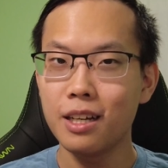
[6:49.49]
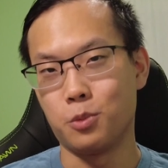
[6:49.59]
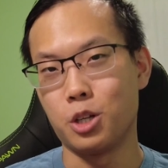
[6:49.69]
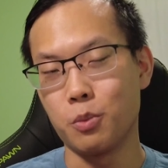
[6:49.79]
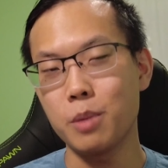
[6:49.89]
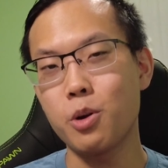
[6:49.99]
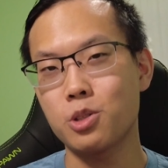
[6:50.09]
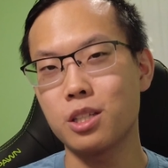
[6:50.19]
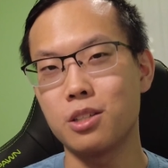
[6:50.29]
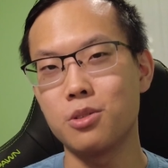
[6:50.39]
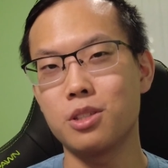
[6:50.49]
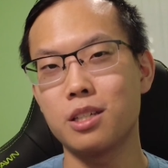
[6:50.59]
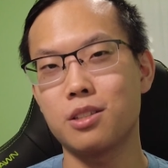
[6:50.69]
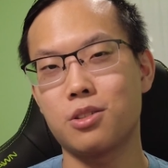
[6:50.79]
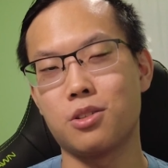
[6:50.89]
We personally use
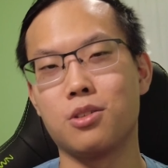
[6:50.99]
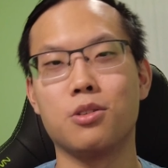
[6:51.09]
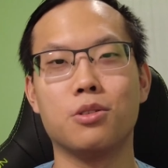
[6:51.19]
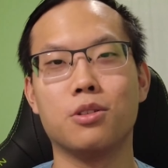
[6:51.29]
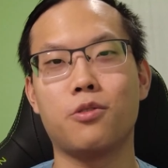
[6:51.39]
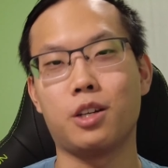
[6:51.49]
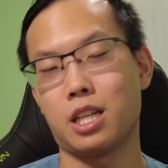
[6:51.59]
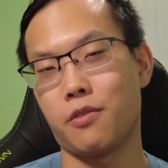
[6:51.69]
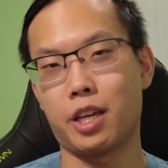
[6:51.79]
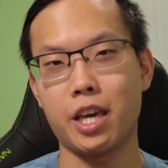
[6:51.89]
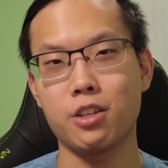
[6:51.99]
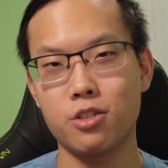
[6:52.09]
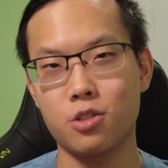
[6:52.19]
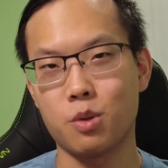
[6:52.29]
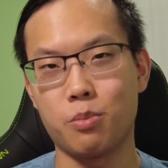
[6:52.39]
it to fund our
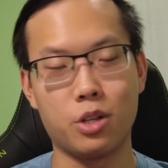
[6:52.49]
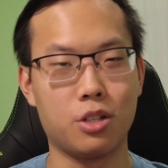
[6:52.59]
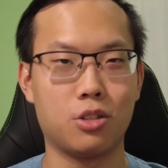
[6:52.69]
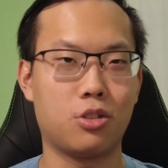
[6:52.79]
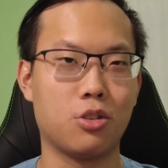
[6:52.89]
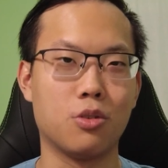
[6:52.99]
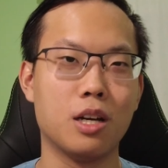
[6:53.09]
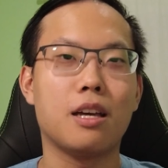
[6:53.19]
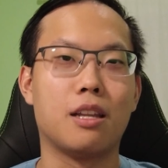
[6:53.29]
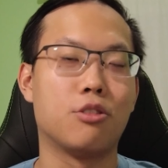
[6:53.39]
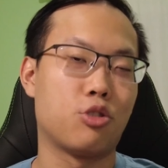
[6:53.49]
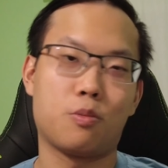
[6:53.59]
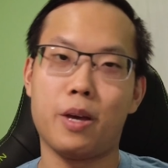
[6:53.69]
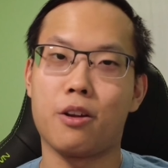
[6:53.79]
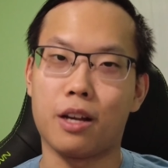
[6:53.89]
vacations. We put it into an
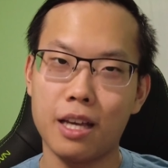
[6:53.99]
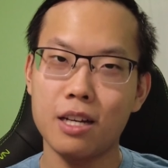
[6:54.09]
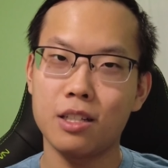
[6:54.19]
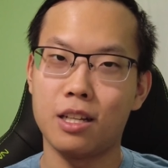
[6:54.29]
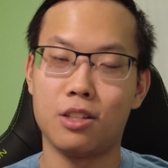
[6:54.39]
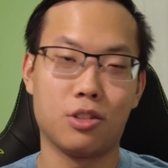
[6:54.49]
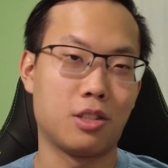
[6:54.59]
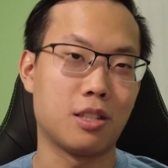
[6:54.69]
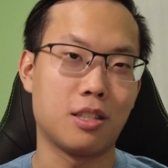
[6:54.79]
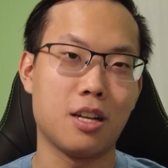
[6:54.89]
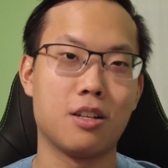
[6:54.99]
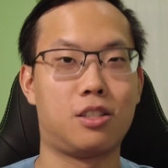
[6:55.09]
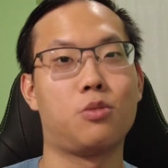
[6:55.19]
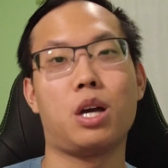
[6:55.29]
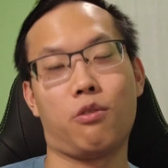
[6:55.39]
interest-bearing account, and it just sits there
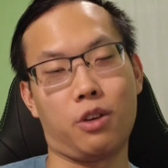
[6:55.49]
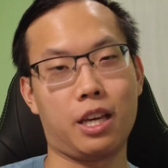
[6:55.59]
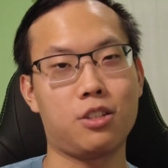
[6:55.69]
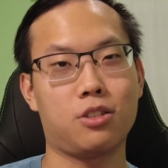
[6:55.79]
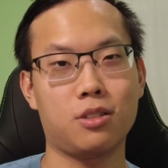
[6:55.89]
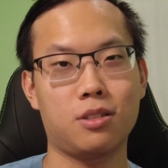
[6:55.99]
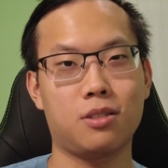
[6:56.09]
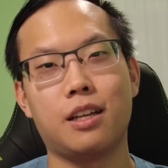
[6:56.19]
until we have a vacation.